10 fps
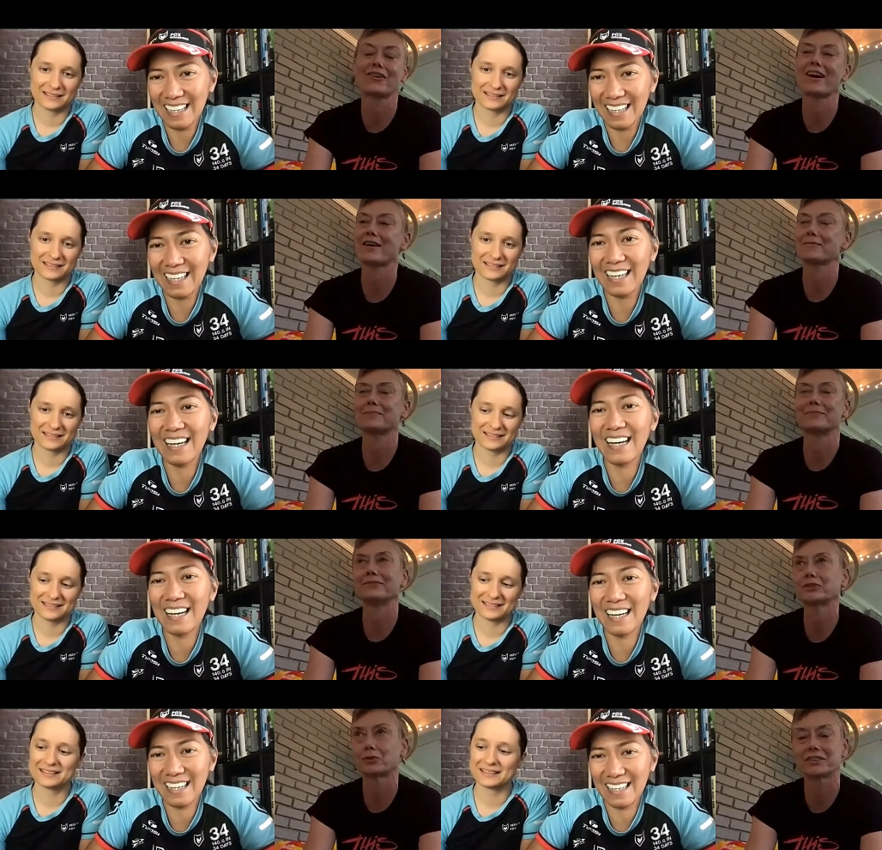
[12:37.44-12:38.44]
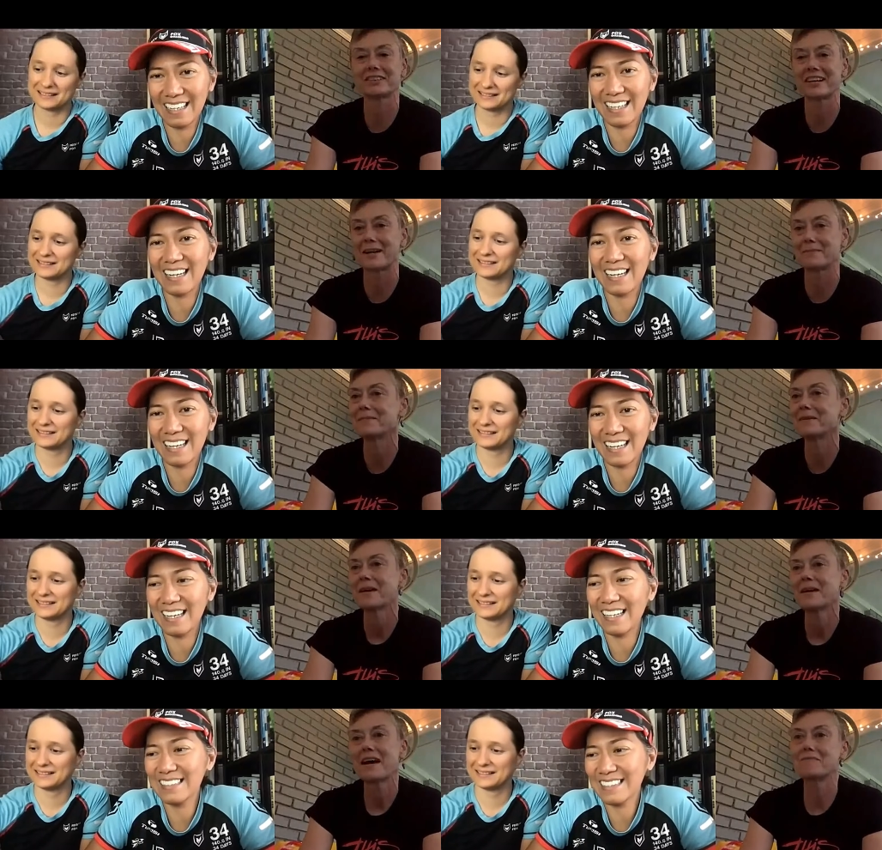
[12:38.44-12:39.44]
Speaker 1: or how short a time.
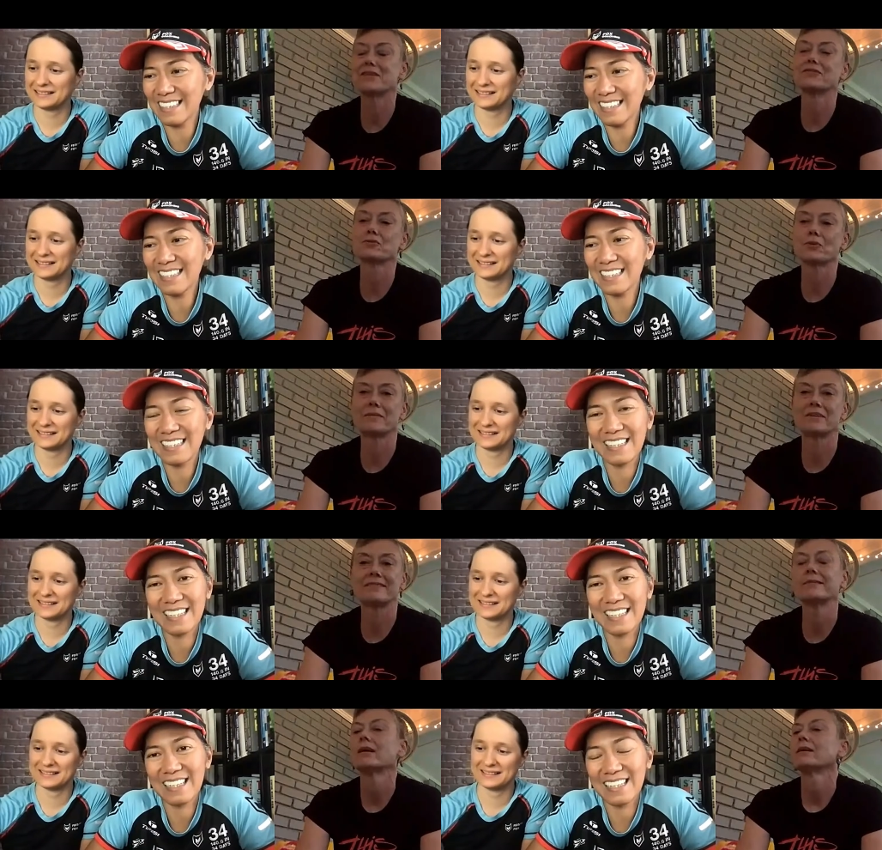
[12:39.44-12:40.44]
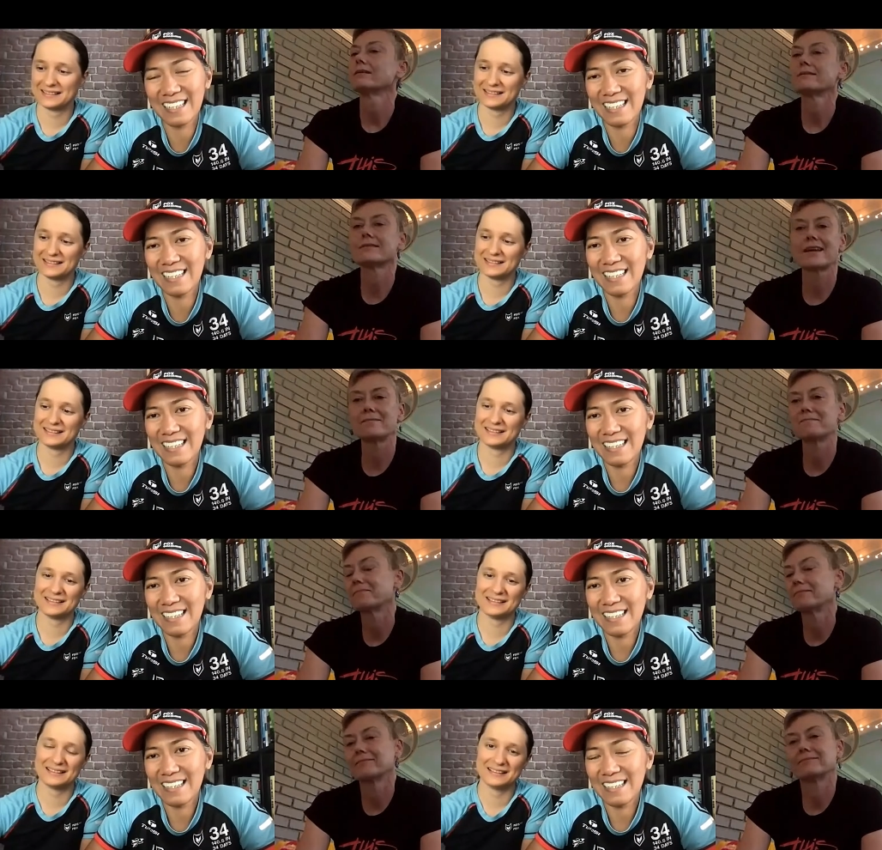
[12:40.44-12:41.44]
Okay. I've been swimming. Same
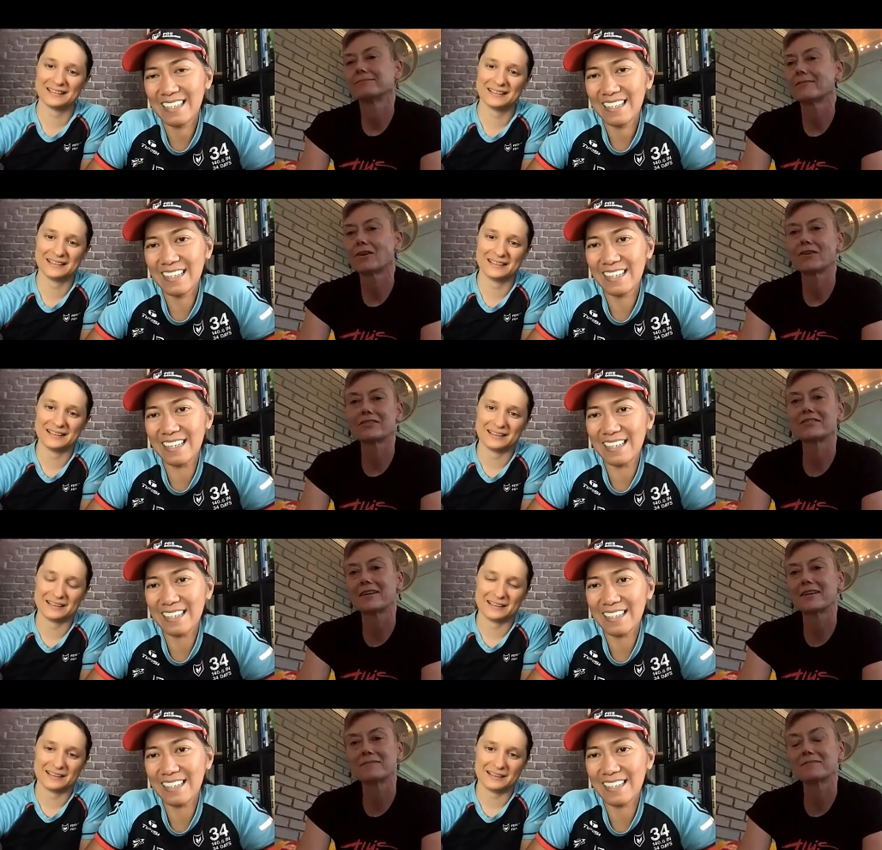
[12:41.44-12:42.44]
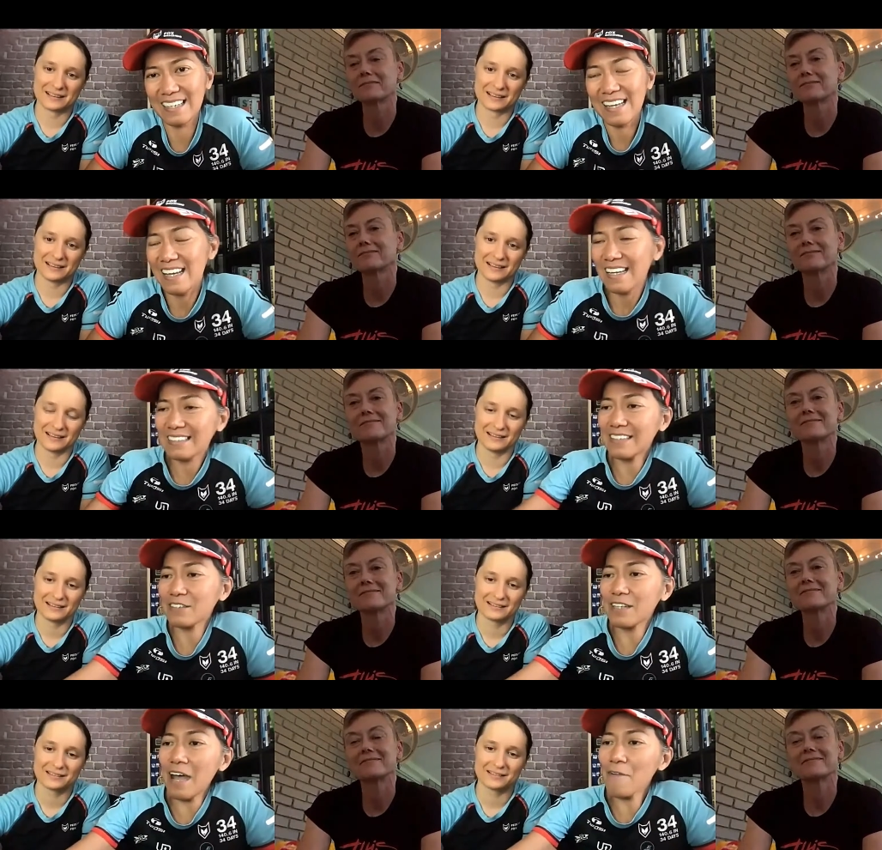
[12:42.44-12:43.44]
all yeah. the time.
Speaker 2: So
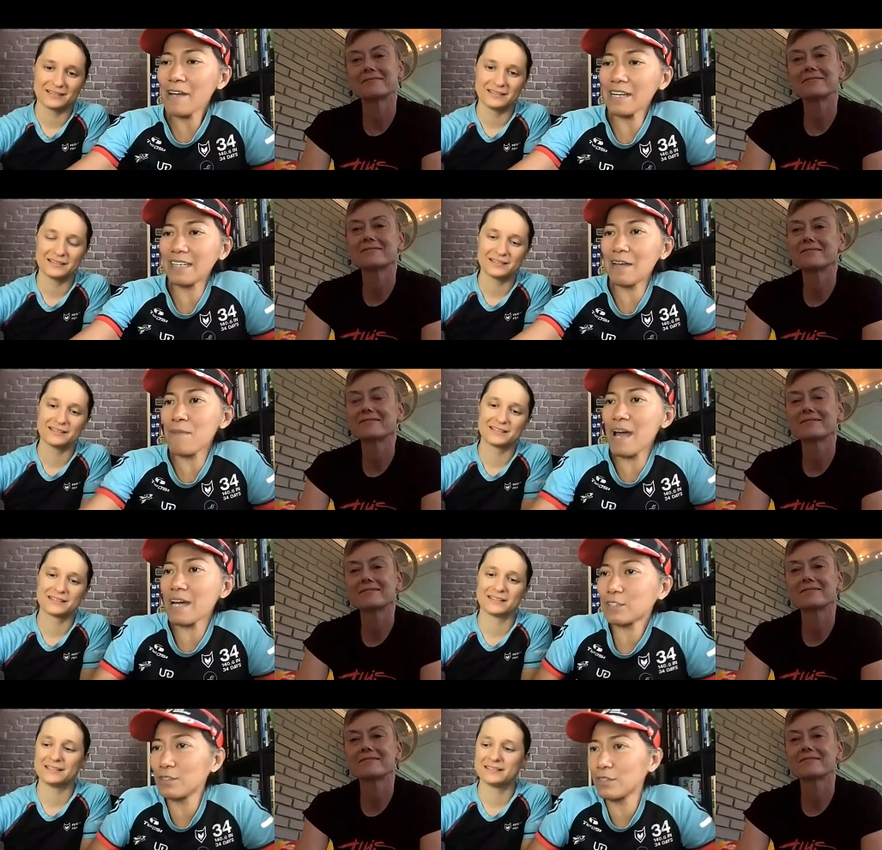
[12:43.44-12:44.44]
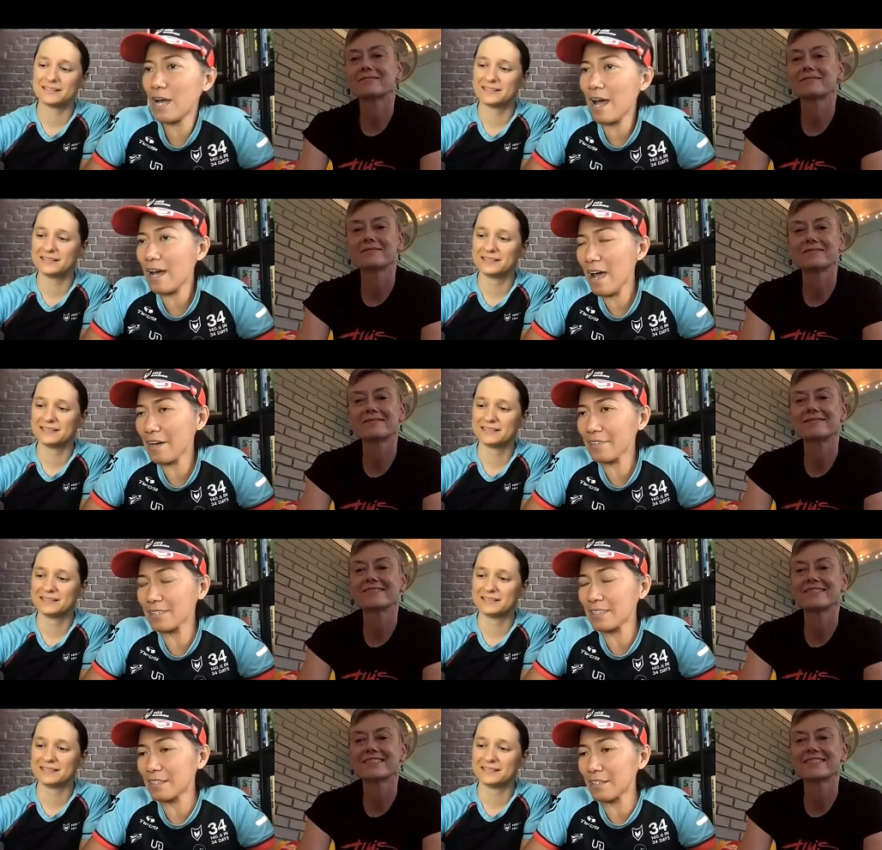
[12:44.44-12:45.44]
I want to get back to uh, uh,
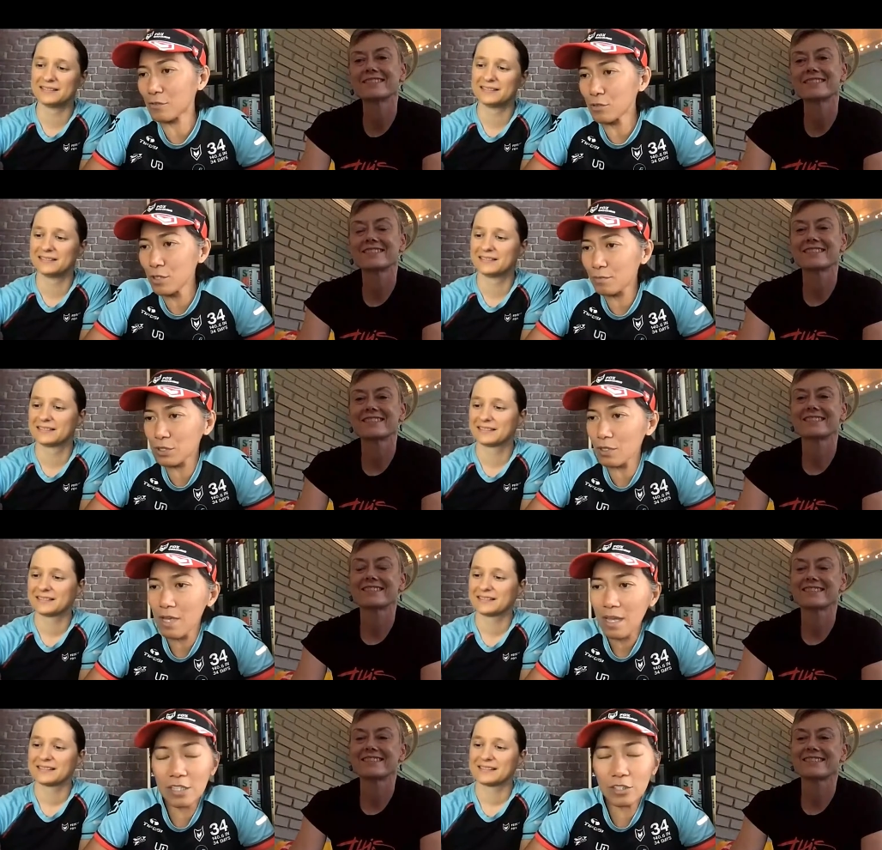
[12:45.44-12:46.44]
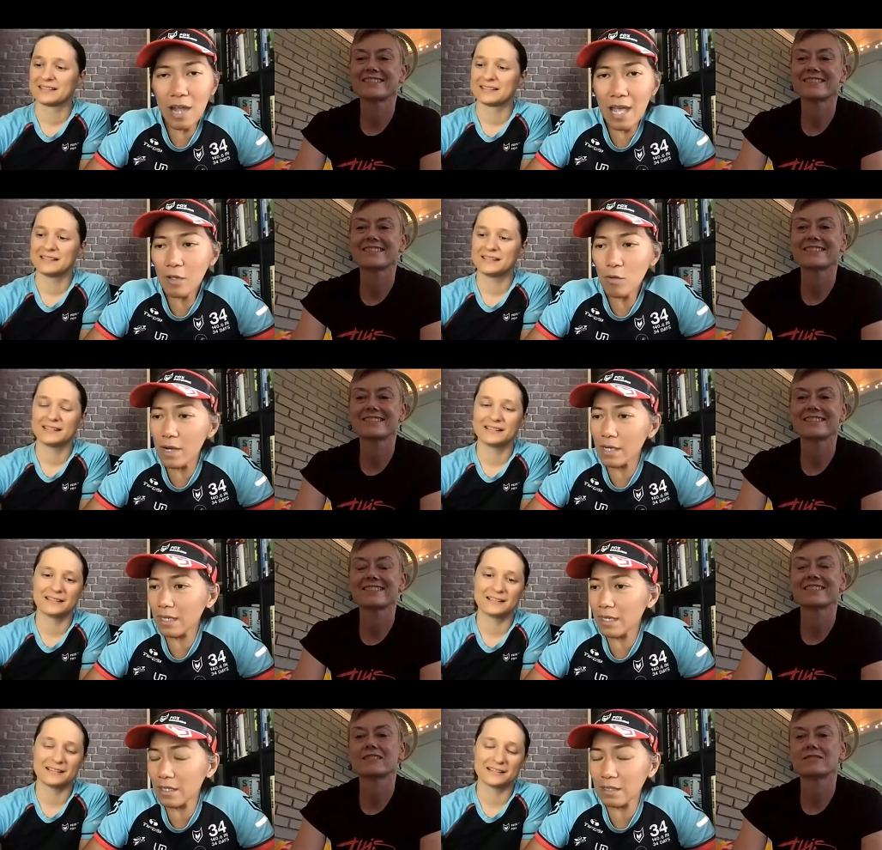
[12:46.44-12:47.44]
office in our group. So is there anyone
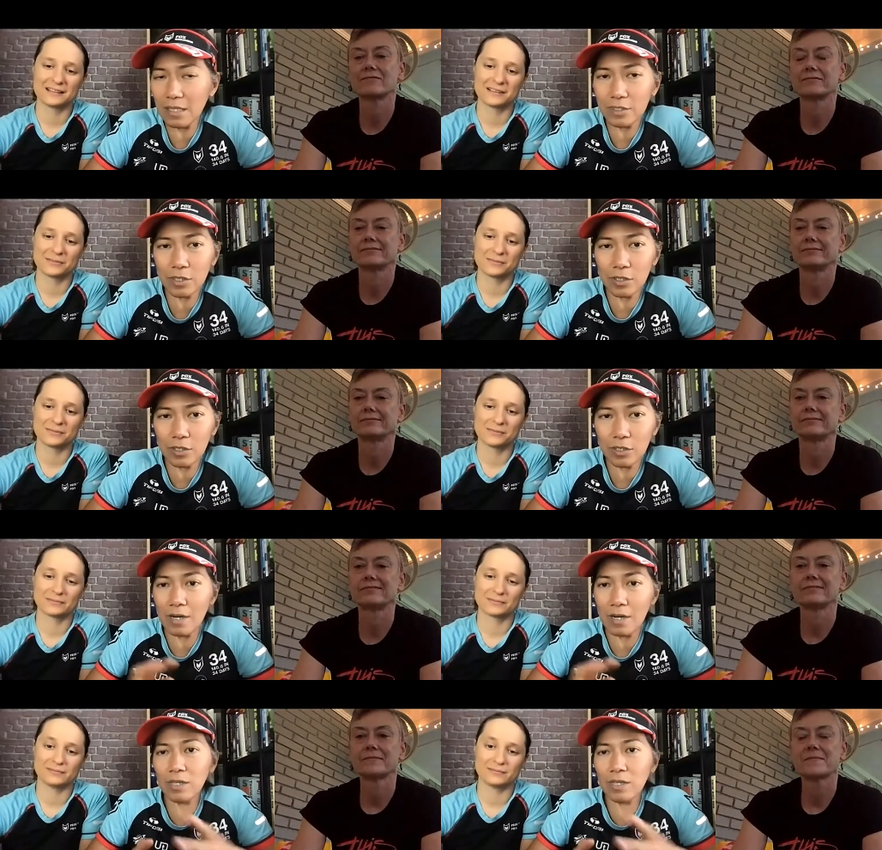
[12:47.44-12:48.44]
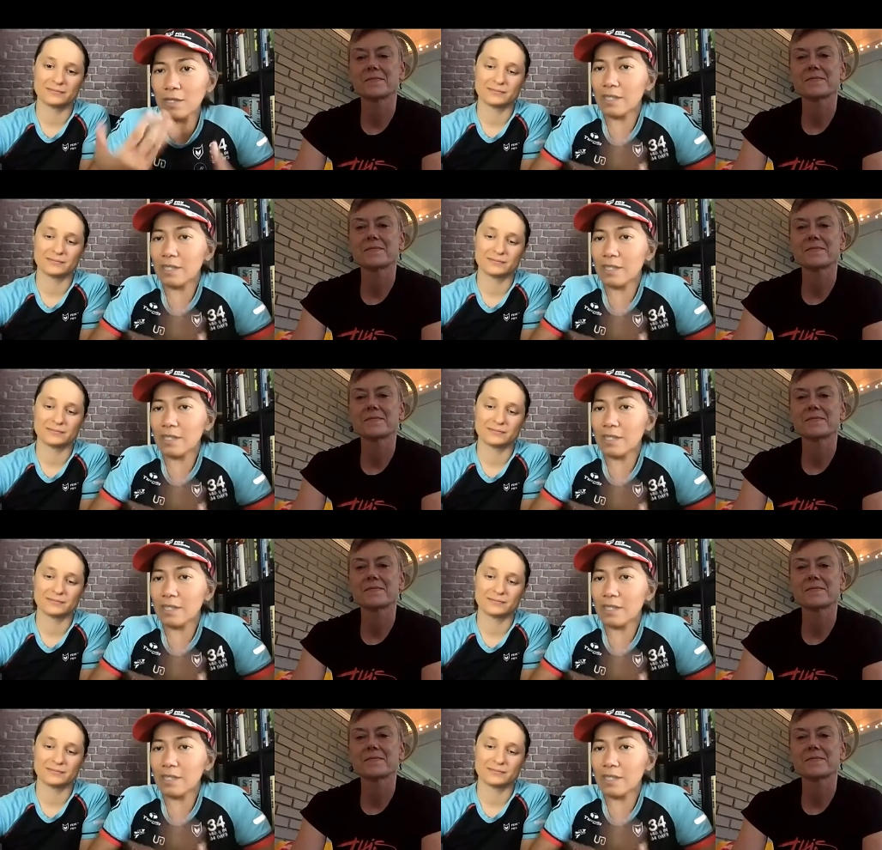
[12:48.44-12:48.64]
here that you're you can